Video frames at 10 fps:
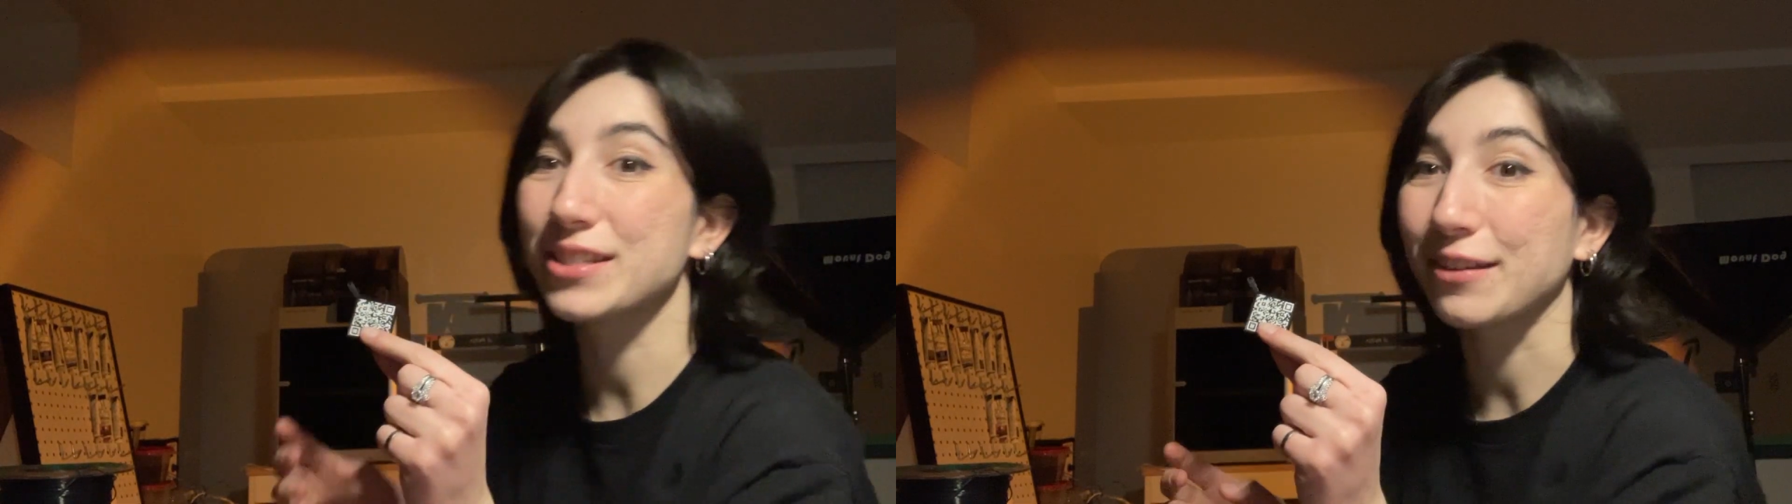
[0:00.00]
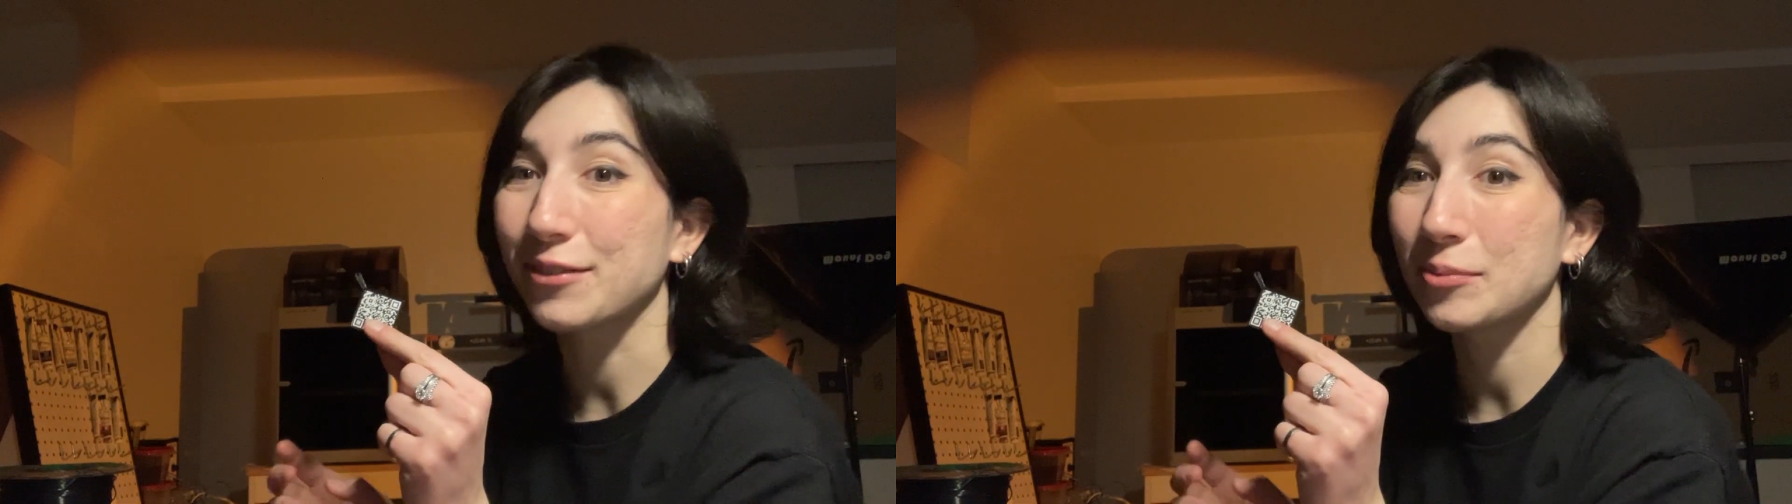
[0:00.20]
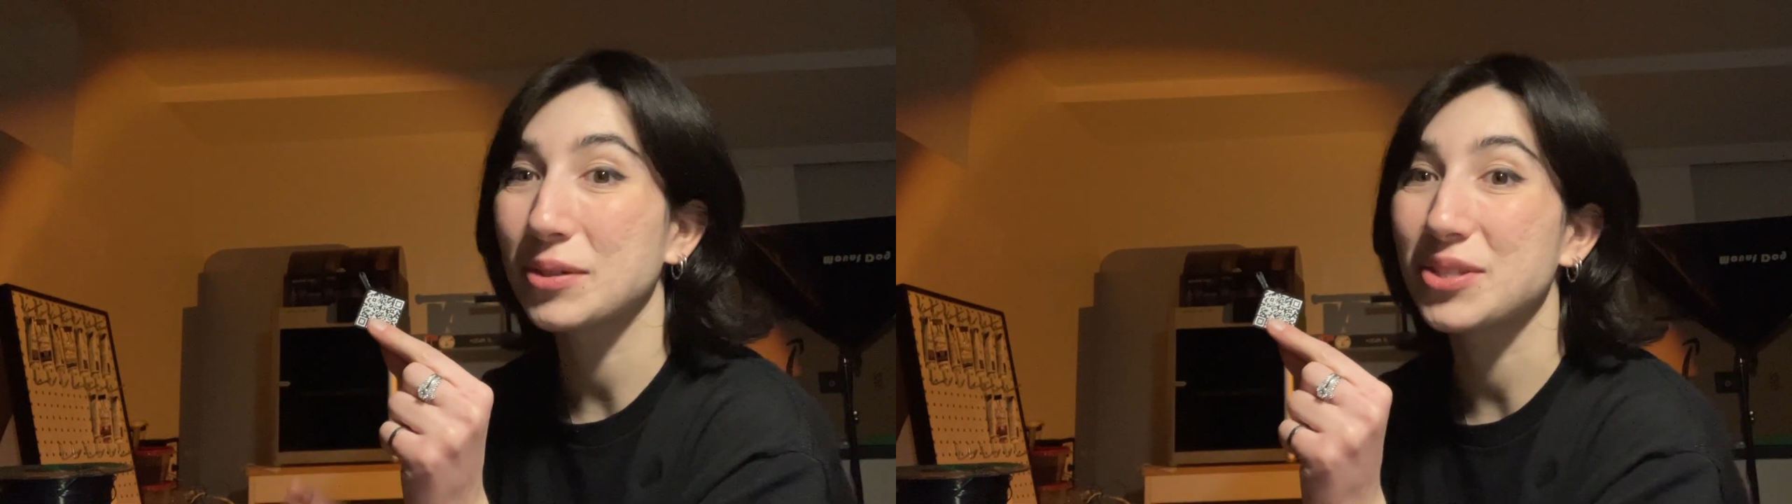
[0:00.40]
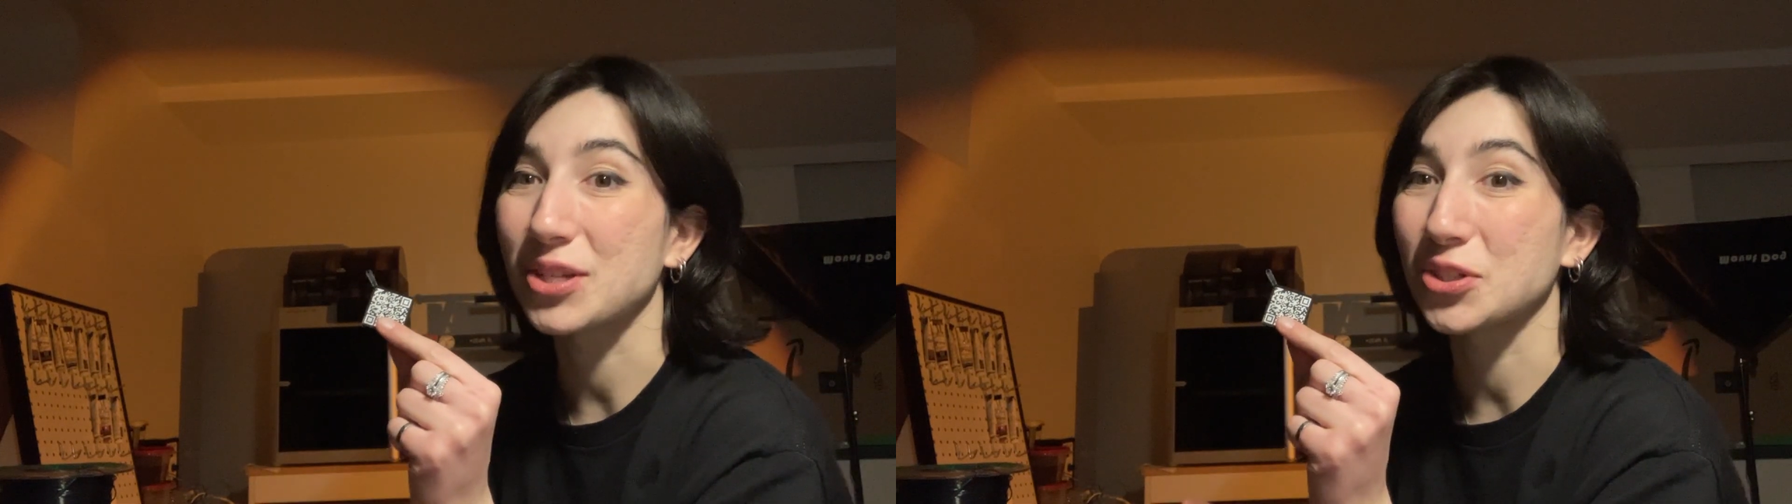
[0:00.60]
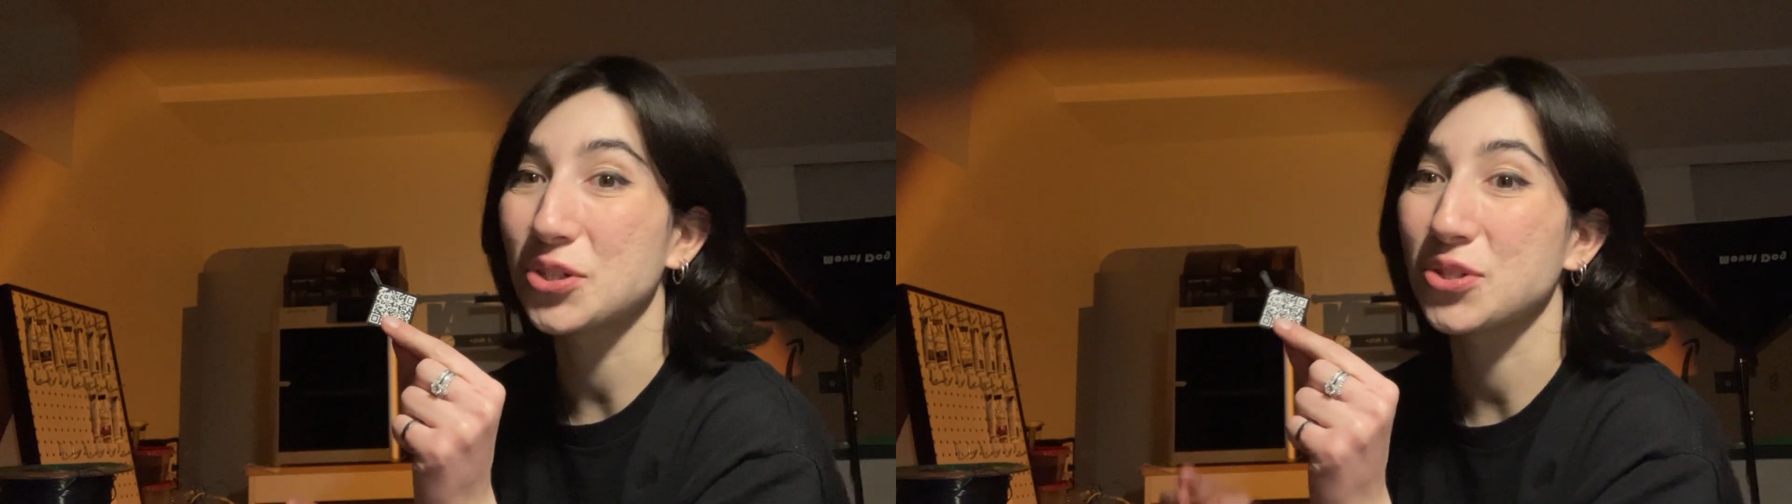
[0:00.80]
giving me
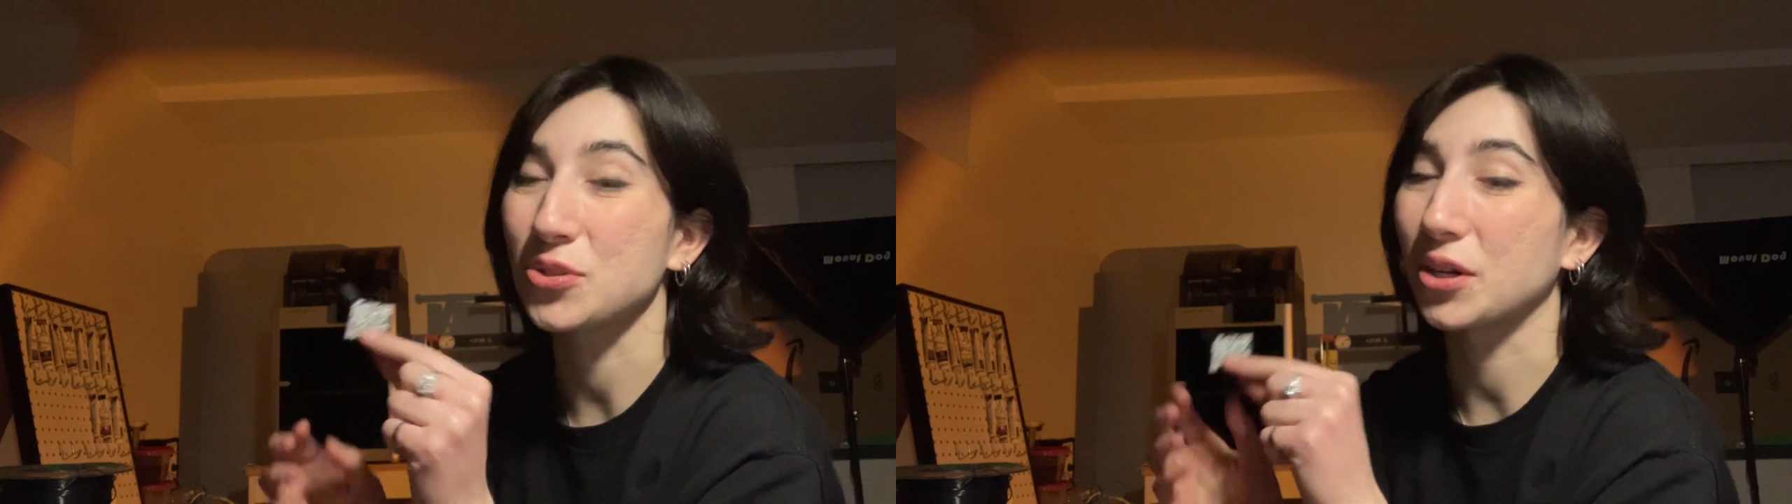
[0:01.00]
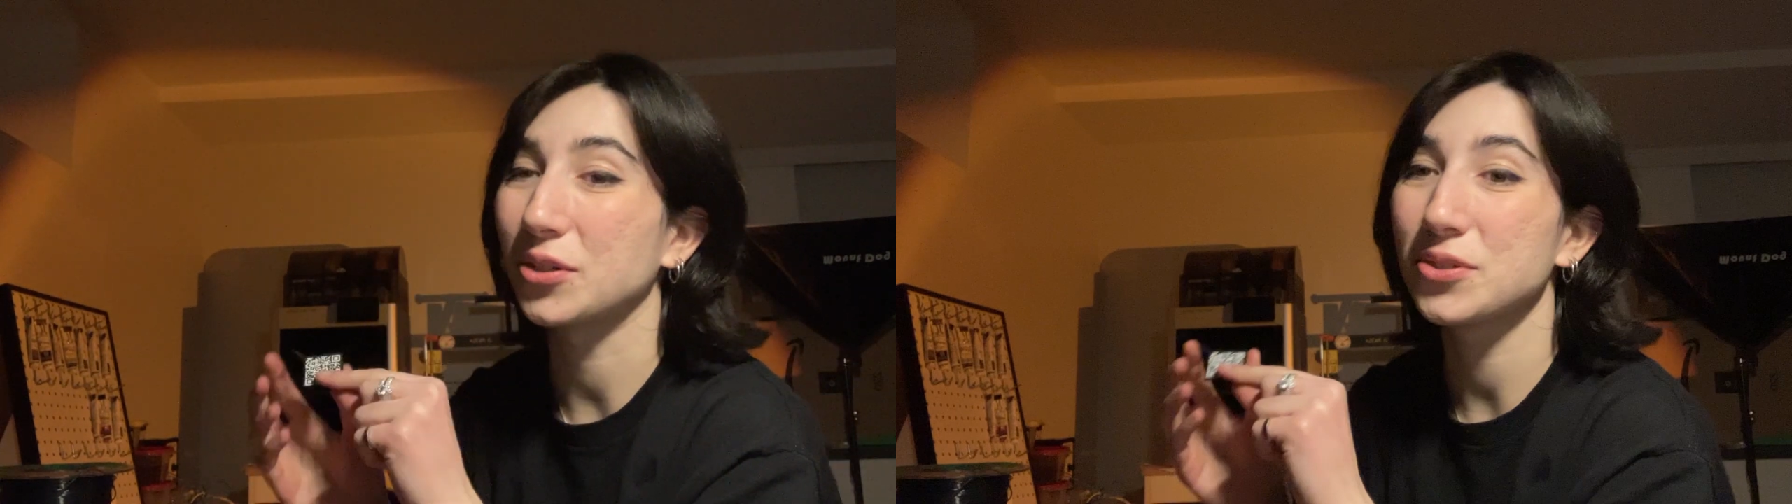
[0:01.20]
such a struggle,